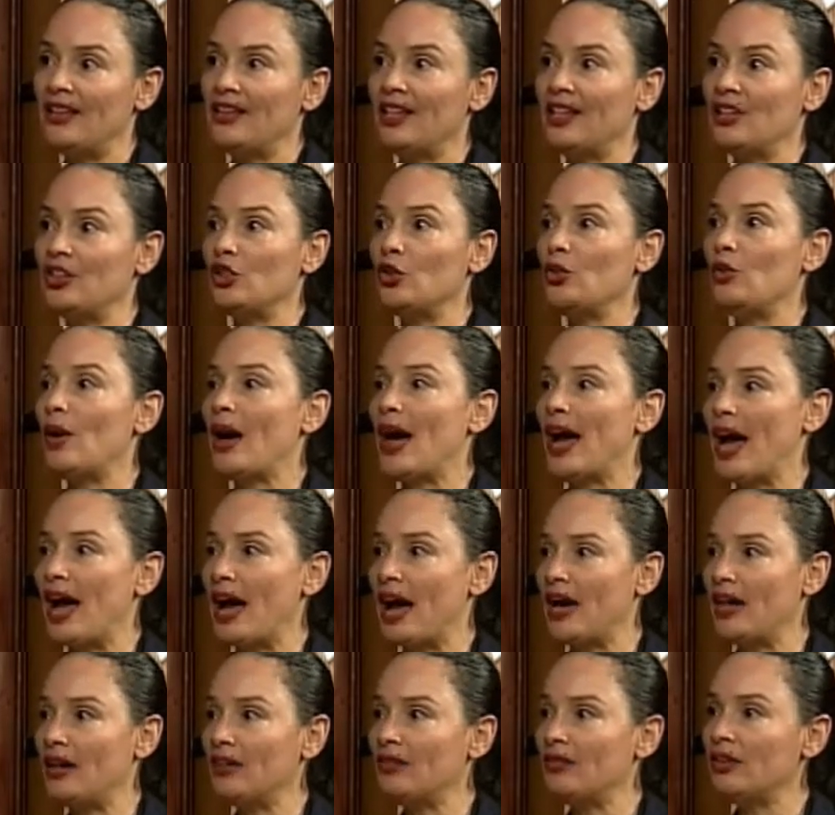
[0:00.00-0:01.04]
that you
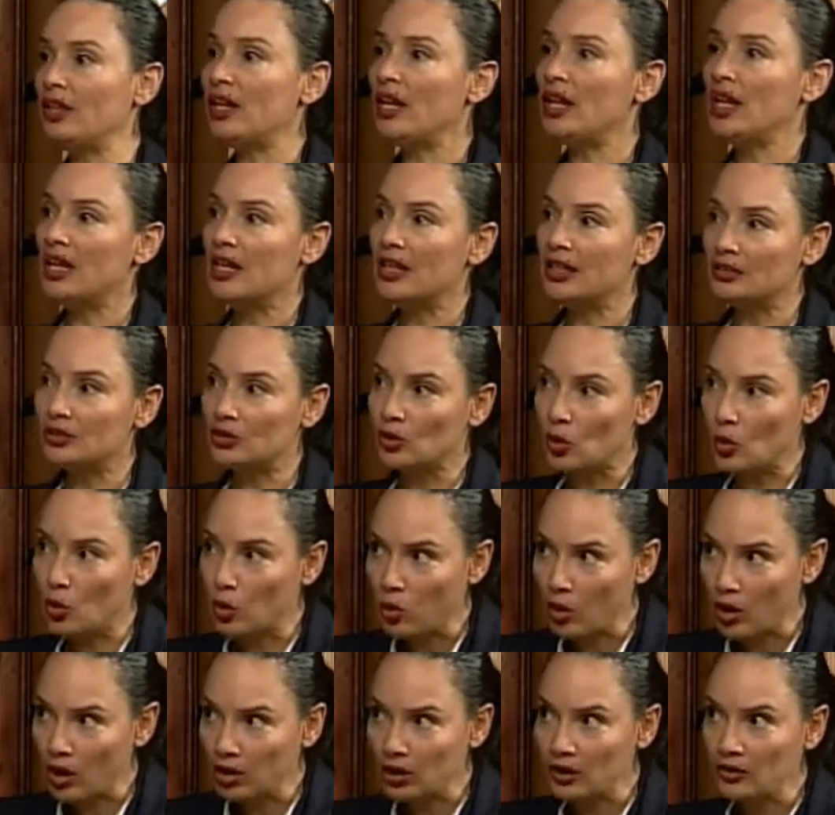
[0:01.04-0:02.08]
have is a
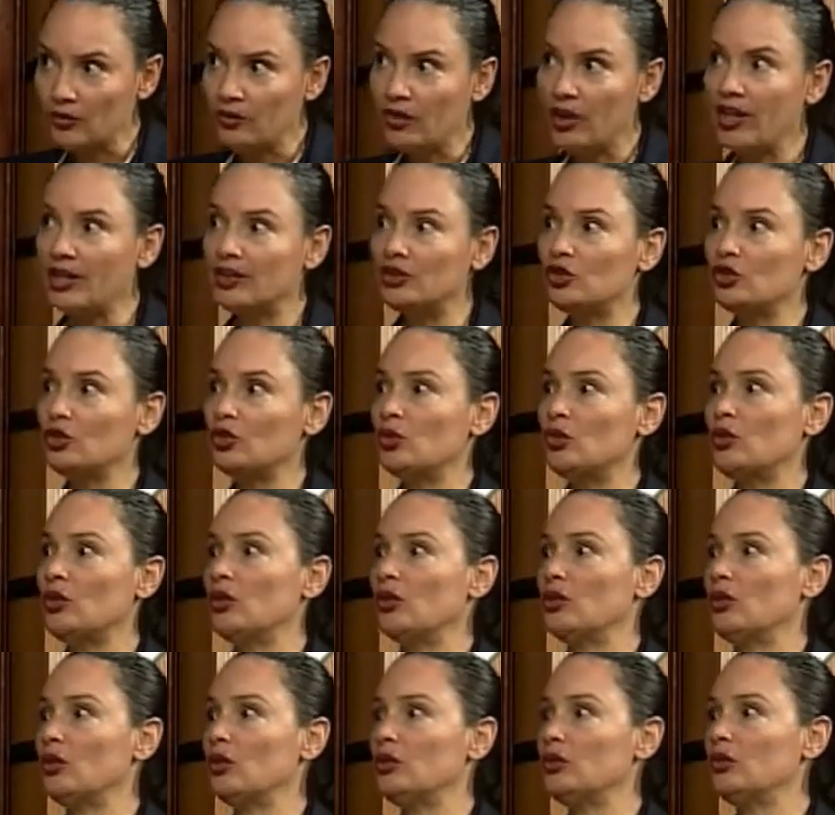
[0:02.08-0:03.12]
qualified student
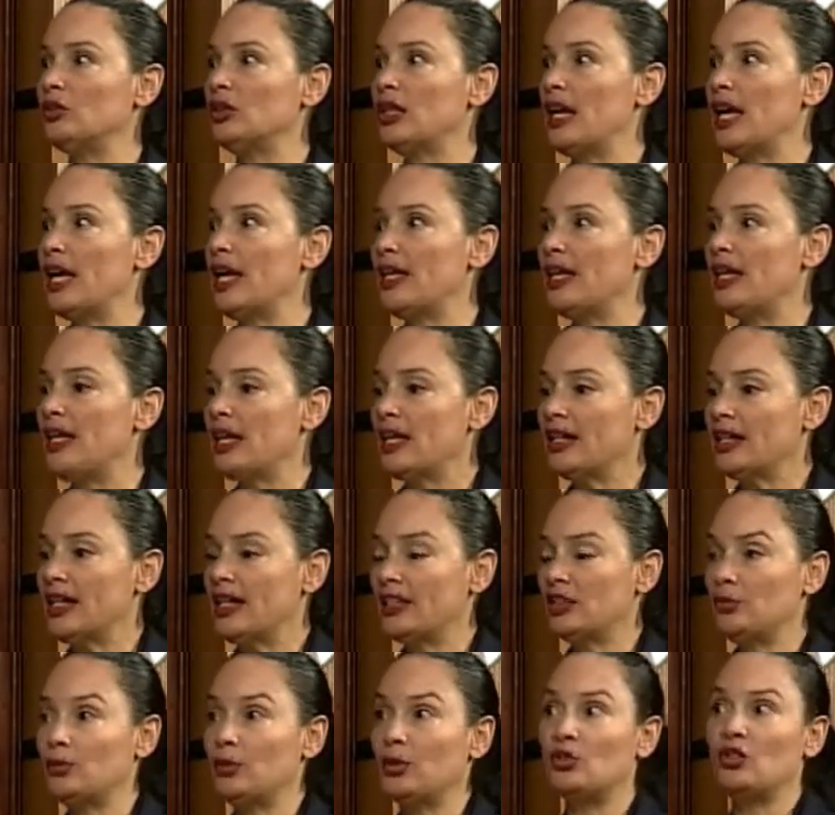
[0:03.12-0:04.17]
loan debt
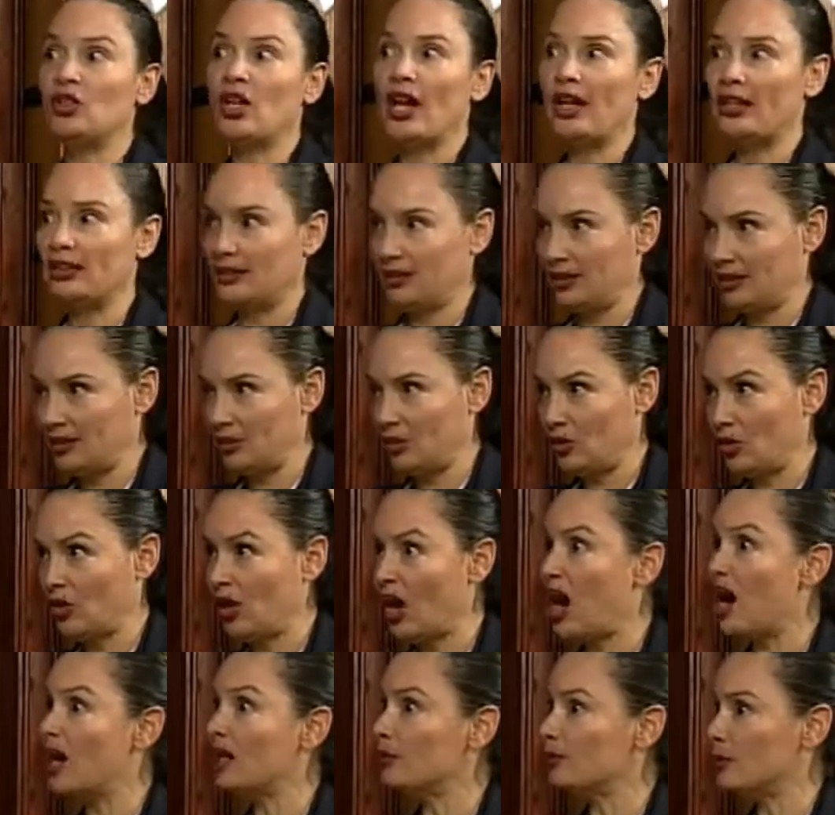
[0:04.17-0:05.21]
that's protected or
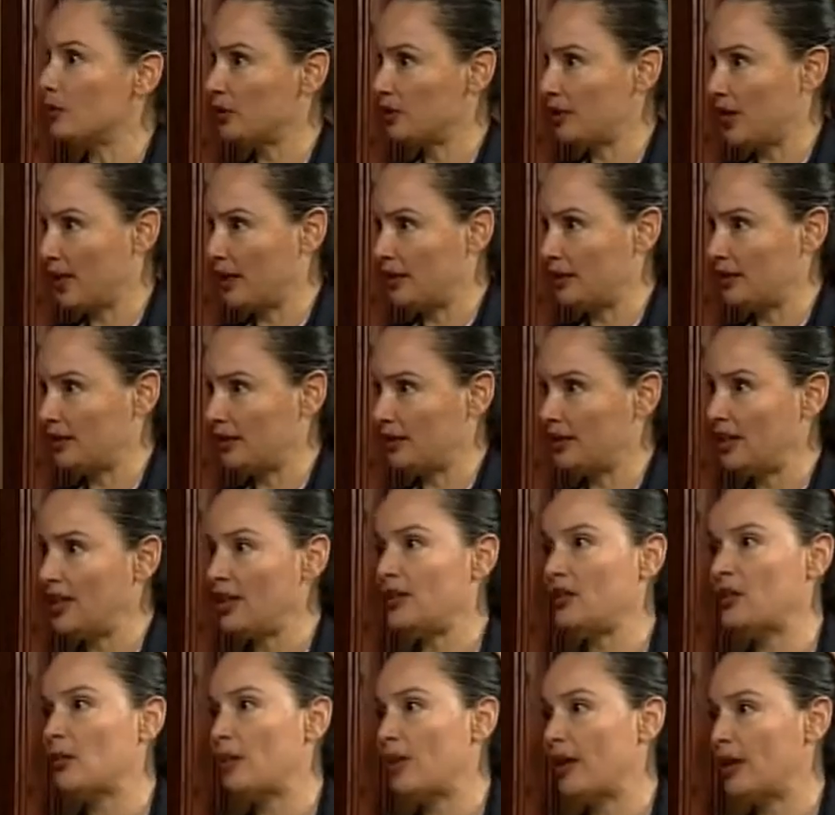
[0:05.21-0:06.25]
unprotected in
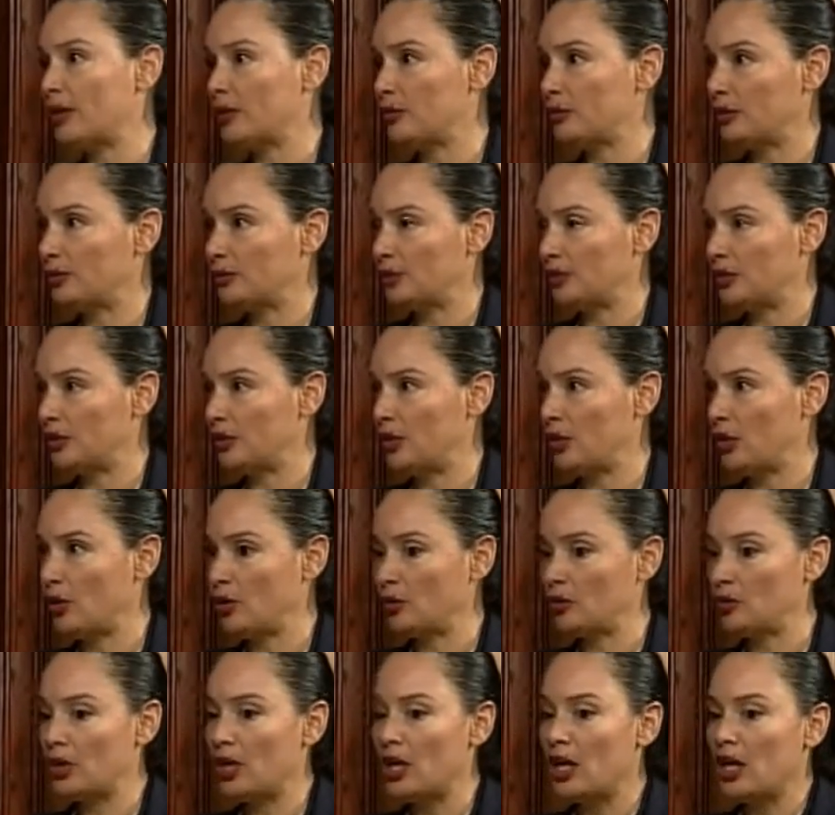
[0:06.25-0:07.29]
the bankruptcy
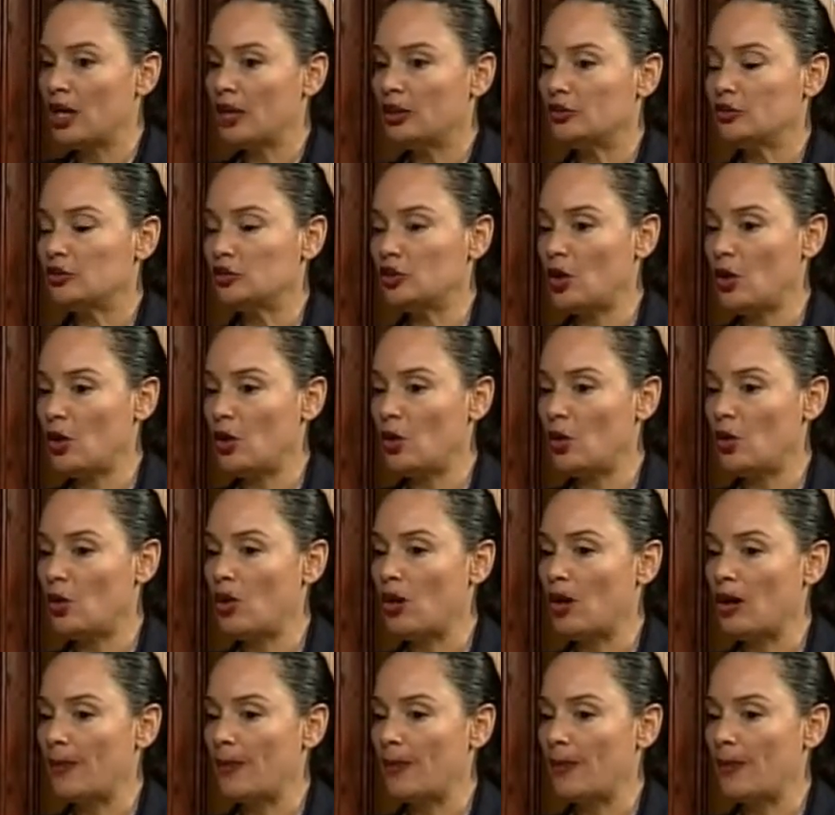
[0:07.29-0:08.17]
code. So